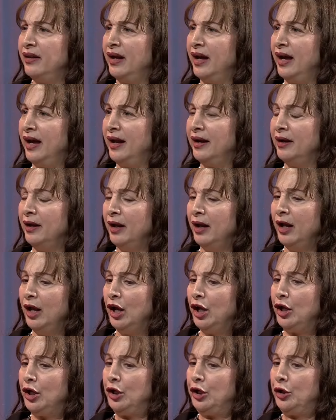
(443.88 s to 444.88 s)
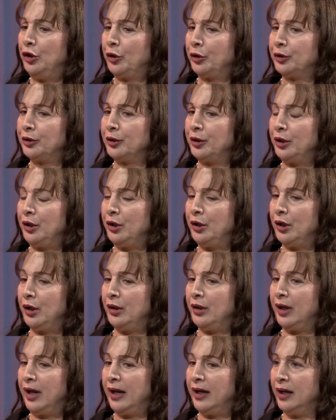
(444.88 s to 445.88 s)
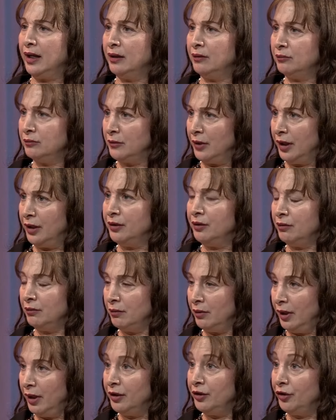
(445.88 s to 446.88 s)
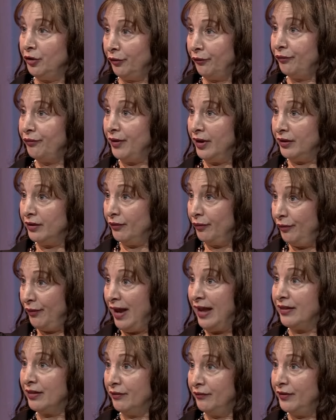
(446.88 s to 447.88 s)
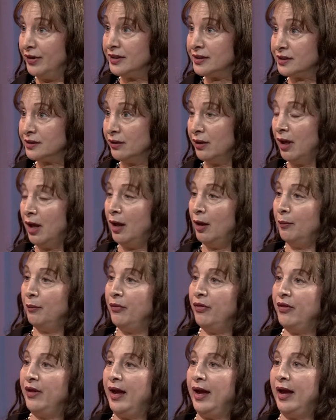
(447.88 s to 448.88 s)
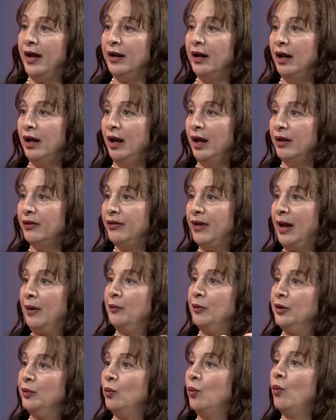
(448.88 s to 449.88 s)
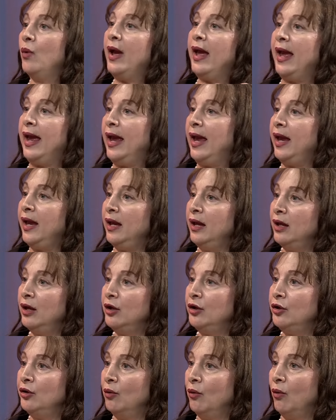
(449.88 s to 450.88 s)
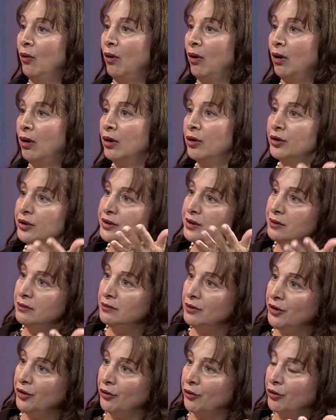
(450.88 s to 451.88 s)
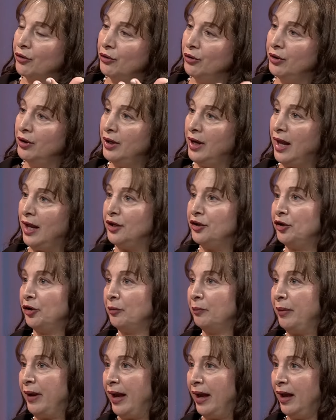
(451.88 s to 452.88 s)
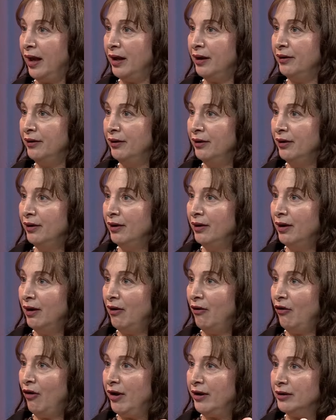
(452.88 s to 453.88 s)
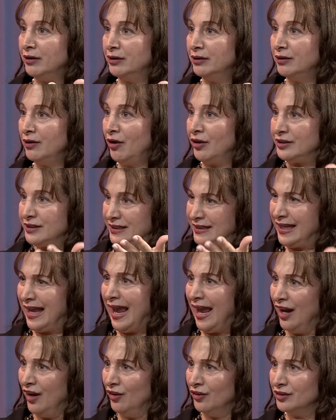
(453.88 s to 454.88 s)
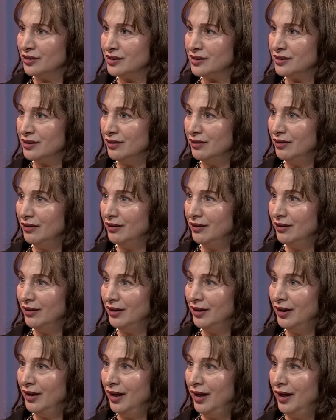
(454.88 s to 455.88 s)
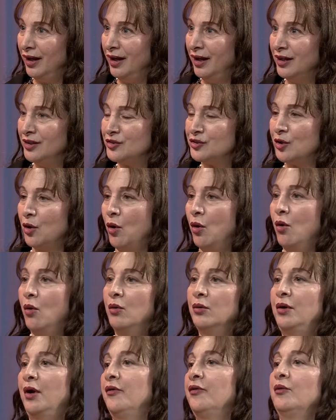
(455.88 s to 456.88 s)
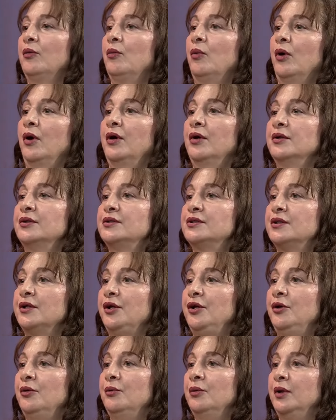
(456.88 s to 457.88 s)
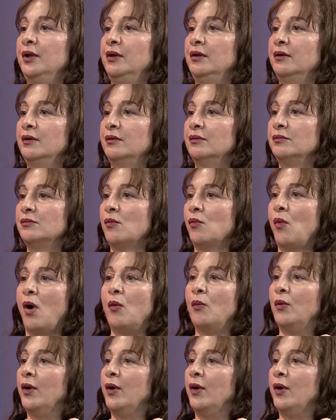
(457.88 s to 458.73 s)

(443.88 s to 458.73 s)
that you're, that in, in, in your, in the faith of Islam, that they would weigh your good, your good and your bad on a, on scales. Yes. So in other words, you would, what